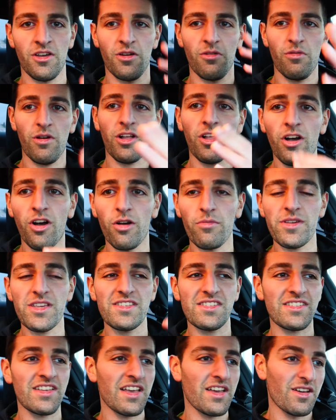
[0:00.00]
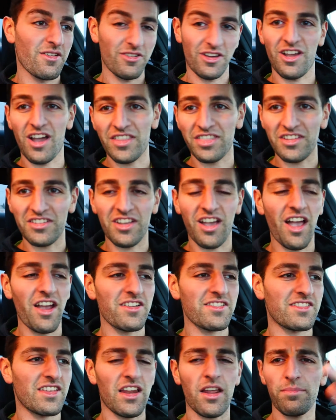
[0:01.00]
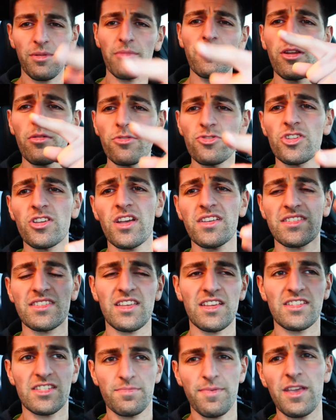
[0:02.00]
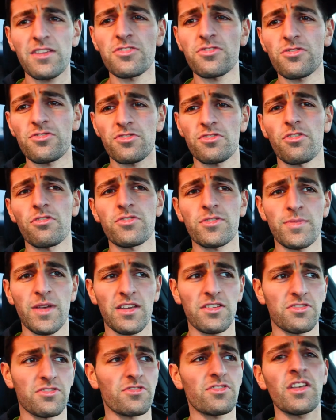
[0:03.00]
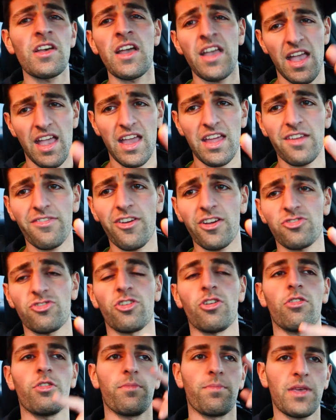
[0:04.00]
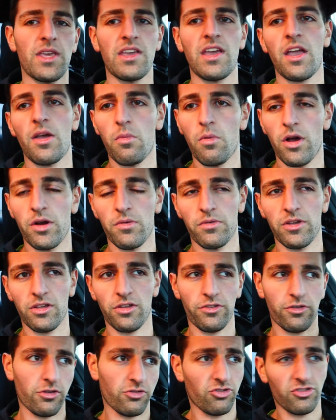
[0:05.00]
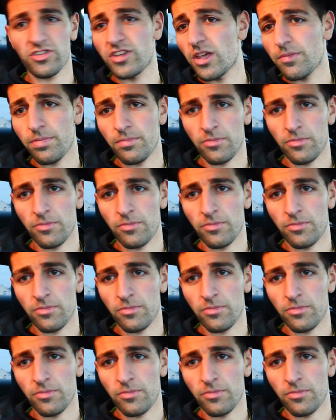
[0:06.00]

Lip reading: Well, homies, got the tires set up. Let me know what you guys think. Spacers or no spacers, and if I should go to BK1 wheels or just keep